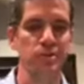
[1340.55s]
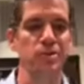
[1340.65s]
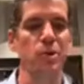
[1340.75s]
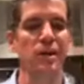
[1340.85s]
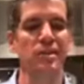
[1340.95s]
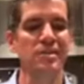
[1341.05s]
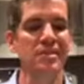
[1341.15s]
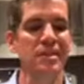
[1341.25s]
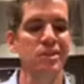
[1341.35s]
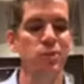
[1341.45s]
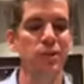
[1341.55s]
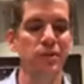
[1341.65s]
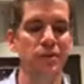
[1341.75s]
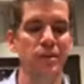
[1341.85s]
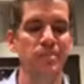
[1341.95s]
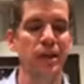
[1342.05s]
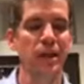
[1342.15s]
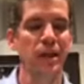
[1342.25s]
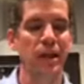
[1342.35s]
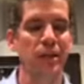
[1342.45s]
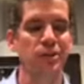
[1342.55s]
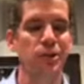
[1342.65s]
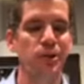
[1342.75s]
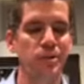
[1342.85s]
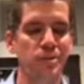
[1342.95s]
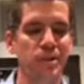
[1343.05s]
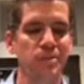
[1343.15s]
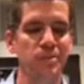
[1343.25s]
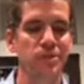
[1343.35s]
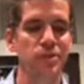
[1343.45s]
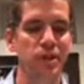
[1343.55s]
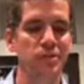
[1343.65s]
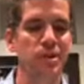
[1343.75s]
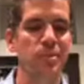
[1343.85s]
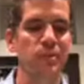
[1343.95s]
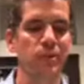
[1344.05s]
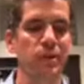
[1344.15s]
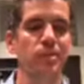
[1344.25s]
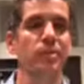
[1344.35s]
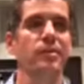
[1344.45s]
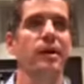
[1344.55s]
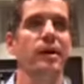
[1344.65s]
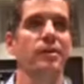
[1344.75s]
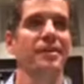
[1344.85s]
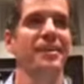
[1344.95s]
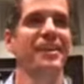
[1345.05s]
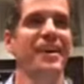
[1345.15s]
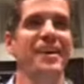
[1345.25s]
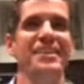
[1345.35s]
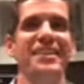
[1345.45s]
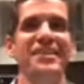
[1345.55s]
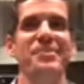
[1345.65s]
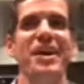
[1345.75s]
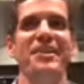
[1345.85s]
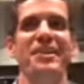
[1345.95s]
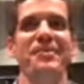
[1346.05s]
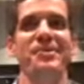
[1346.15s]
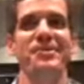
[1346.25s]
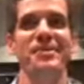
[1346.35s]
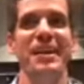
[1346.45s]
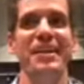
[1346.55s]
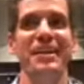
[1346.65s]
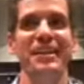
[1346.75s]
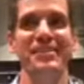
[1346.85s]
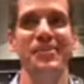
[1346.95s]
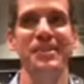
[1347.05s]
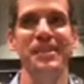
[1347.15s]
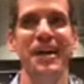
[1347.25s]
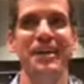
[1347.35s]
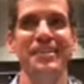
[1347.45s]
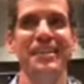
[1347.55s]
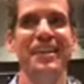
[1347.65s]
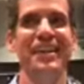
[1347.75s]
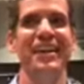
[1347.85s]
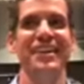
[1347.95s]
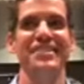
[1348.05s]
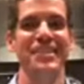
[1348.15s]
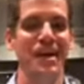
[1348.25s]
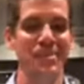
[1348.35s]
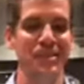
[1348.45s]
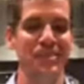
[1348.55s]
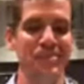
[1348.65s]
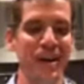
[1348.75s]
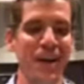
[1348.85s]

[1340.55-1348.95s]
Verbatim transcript: So I contended with them and cursed them, struck some of them. Wow. Nehemiah, the governor, is hitting some of these guys like slapping them.